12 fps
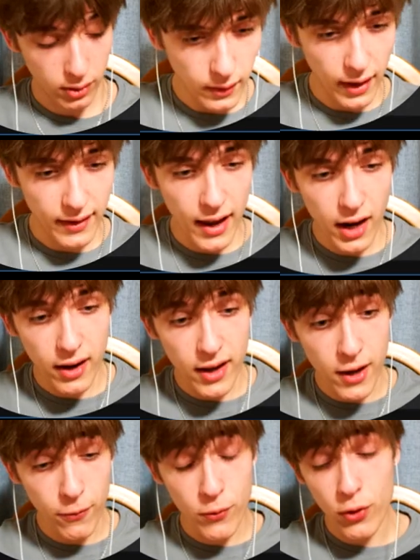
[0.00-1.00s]
And here,
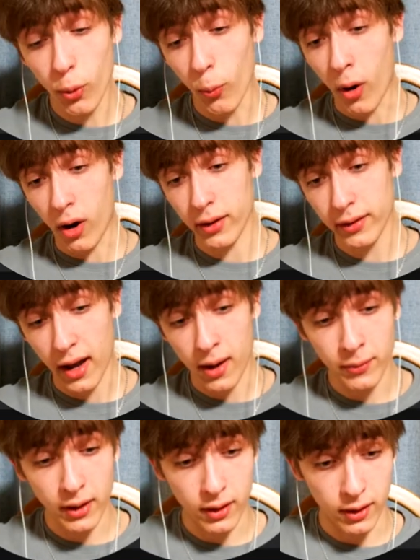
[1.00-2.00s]
if you want, I'm
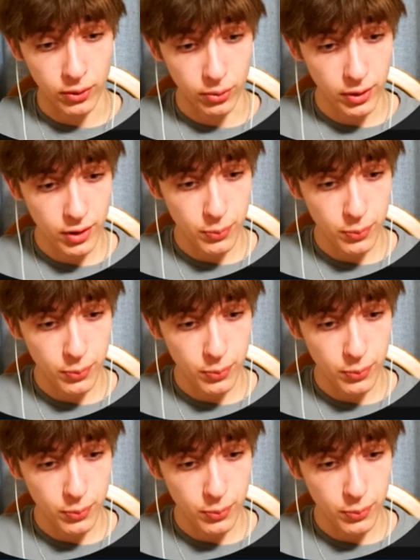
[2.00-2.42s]
not gonna do this,